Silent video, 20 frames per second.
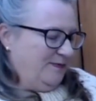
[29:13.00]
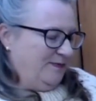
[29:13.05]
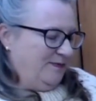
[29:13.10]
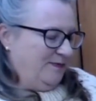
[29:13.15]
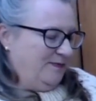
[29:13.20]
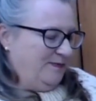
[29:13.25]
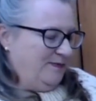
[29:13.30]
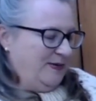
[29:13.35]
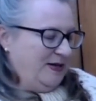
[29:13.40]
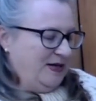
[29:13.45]

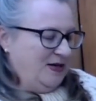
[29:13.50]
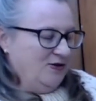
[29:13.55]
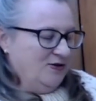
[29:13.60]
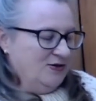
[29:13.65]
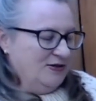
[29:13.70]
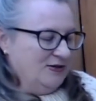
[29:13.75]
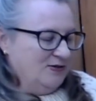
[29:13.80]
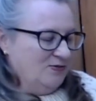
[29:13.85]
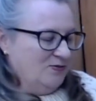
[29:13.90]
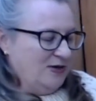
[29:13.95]

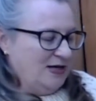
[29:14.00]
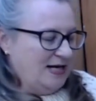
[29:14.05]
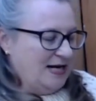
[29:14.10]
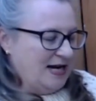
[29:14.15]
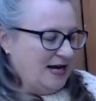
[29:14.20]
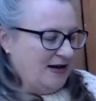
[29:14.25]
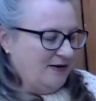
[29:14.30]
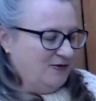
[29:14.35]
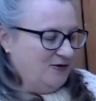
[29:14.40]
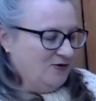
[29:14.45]
because we
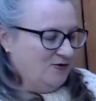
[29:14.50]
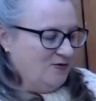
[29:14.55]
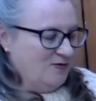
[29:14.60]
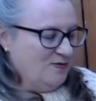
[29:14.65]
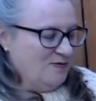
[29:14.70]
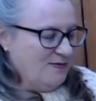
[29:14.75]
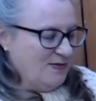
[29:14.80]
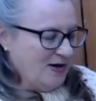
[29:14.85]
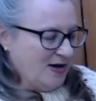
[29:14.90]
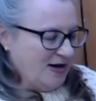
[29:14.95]
have to
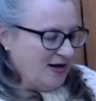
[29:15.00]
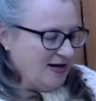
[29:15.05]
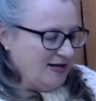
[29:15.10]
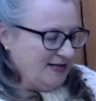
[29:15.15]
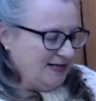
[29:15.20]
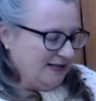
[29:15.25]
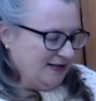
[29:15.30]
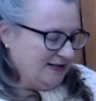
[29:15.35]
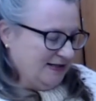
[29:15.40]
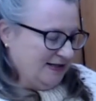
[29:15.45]
remind
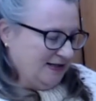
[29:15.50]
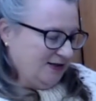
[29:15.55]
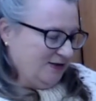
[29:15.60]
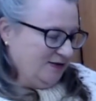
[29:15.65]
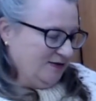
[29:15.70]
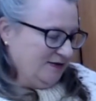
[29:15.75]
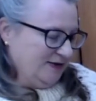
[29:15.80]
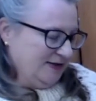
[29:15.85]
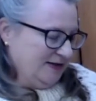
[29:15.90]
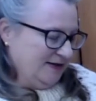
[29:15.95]

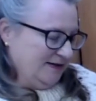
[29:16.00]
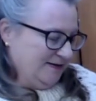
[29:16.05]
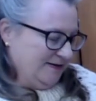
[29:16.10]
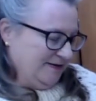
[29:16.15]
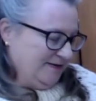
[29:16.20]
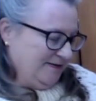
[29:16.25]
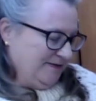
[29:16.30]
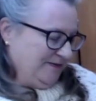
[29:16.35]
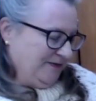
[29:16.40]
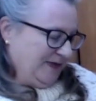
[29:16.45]
ourselves
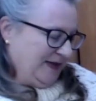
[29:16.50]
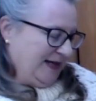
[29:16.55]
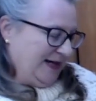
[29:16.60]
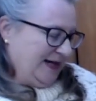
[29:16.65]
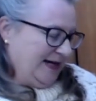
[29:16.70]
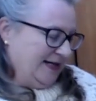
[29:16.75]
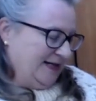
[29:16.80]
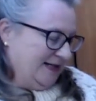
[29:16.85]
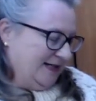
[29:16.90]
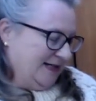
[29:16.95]

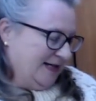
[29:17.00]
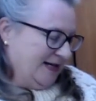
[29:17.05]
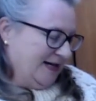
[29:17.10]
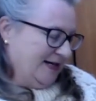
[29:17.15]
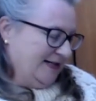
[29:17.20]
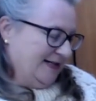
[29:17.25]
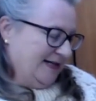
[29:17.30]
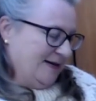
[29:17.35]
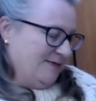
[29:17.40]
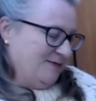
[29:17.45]

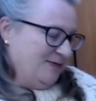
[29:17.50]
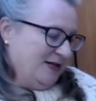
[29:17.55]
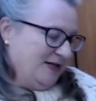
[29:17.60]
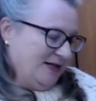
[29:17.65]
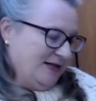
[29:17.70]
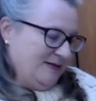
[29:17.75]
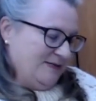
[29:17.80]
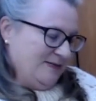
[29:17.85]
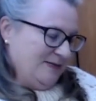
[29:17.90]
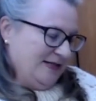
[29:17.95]

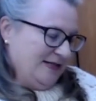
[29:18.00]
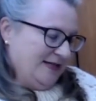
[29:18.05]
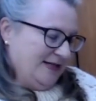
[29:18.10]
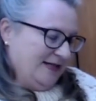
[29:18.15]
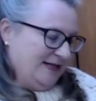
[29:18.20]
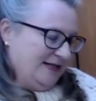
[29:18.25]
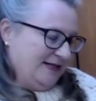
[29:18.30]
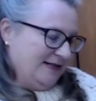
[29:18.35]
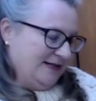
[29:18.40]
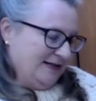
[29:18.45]
sometimes
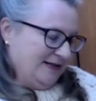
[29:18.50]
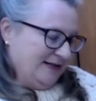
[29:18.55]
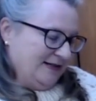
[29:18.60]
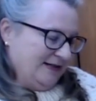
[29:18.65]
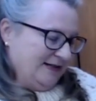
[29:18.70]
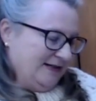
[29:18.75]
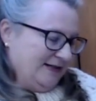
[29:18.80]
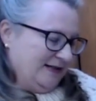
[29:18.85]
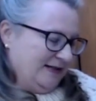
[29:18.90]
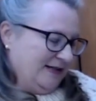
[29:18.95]
that
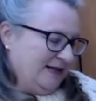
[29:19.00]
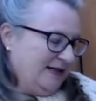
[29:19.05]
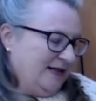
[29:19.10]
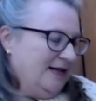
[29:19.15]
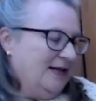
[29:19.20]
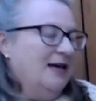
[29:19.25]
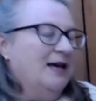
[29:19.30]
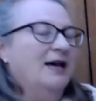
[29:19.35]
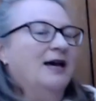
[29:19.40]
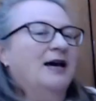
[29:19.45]

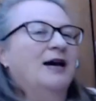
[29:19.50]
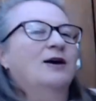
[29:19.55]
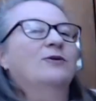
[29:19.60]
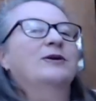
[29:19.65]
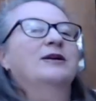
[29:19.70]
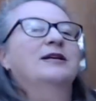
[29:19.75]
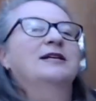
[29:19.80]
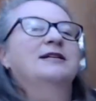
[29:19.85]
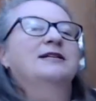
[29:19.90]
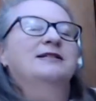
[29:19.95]
we
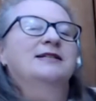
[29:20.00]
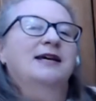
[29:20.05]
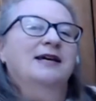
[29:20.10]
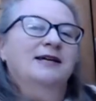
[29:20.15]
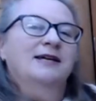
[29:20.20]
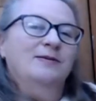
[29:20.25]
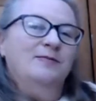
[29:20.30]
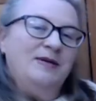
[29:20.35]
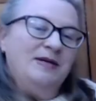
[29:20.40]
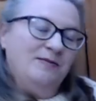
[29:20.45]
need to take
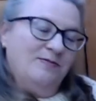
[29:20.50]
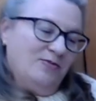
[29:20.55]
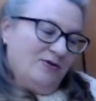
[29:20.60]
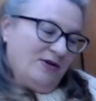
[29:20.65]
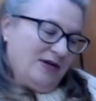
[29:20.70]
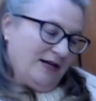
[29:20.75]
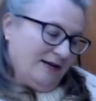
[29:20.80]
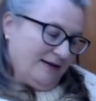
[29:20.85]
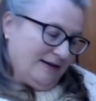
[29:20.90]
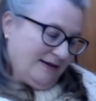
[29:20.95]
a big
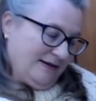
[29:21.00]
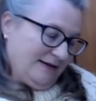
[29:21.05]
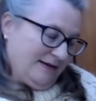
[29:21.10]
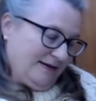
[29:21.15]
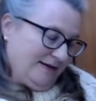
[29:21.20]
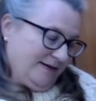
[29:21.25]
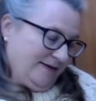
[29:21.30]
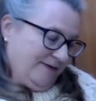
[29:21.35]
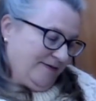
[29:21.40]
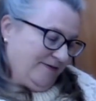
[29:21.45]
breath,
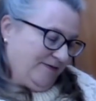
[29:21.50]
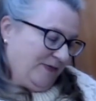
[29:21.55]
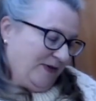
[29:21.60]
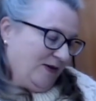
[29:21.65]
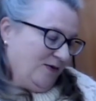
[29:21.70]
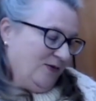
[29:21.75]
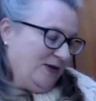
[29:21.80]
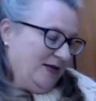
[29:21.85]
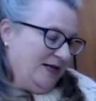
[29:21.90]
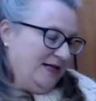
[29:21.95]

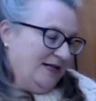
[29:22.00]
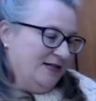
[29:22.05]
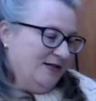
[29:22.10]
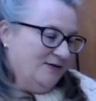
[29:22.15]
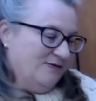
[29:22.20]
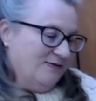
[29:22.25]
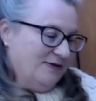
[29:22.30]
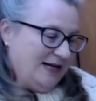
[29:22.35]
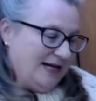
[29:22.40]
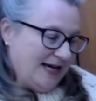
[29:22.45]
we need to
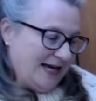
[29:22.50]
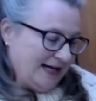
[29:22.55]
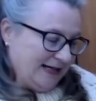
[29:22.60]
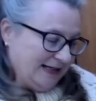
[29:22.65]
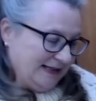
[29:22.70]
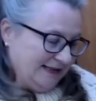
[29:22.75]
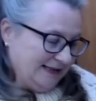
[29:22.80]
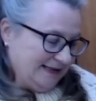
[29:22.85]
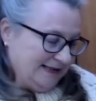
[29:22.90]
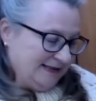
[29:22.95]

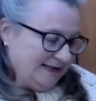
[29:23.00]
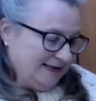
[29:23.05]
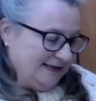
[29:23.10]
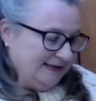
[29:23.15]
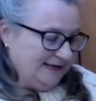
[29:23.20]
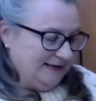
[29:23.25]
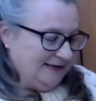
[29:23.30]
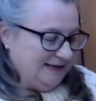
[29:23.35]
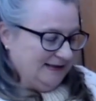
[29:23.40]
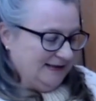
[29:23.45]
relax,
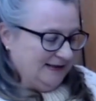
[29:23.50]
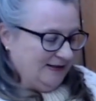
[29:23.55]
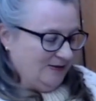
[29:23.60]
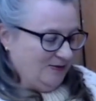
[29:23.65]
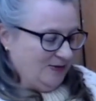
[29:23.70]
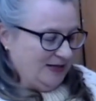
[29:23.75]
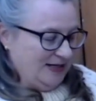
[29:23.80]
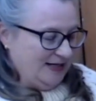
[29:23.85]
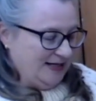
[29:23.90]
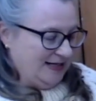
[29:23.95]

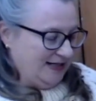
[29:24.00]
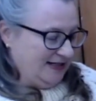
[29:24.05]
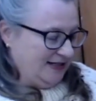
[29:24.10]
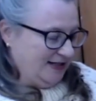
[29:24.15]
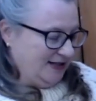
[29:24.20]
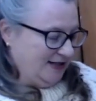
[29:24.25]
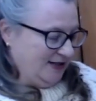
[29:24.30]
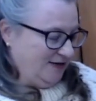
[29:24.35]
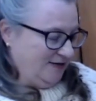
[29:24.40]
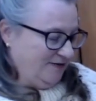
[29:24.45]
we need
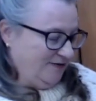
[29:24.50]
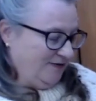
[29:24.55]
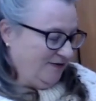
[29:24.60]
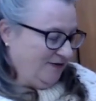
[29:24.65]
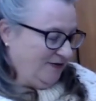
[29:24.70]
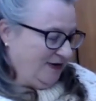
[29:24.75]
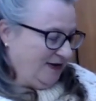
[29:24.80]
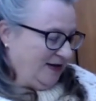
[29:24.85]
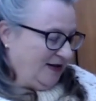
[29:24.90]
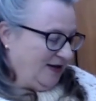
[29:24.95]
to
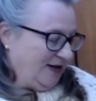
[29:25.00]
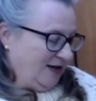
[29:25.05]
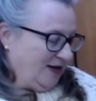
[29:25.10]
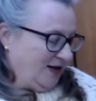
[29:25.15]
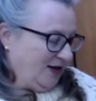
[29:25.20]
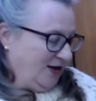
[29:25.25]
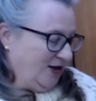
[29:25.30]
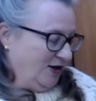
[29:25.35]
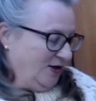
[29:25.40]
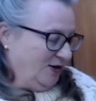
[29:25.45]

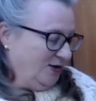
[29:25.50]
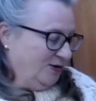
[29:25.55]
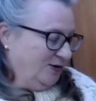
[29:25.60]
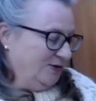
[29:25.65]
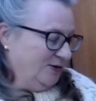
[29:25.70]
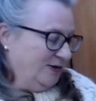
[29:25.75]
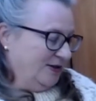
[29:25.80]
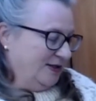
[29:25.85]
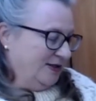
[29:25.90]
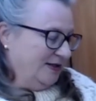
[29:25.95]

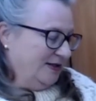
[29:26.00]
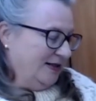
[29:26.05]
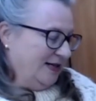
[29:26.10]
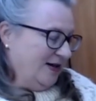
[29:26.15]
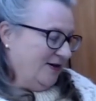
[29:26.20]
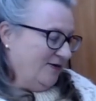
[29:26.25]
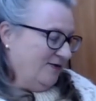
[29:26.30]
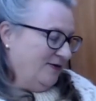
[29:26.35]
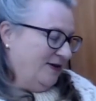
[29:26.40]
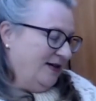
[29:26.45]
hold
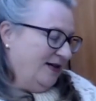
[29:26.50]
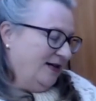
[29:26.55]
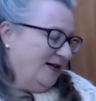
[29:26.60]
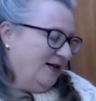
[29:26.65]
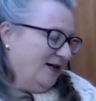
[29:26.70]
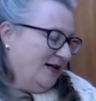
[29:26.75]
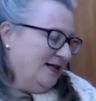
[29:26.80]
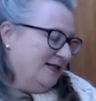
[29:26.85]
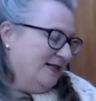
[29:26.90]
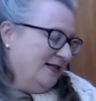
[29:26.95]
everything
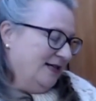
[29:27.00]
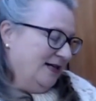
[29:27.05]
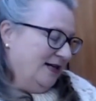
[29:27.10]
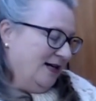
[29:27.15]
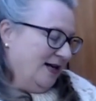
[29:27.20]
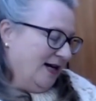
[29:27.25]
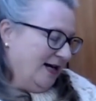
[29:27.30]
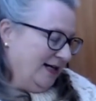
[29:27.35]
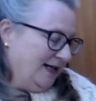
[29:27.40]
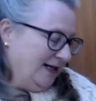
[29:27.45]
nice and
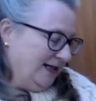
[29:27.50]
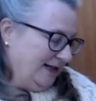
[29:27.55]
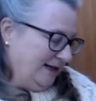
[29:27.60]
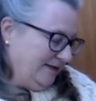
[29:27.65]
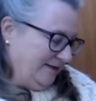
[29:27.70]
lightly,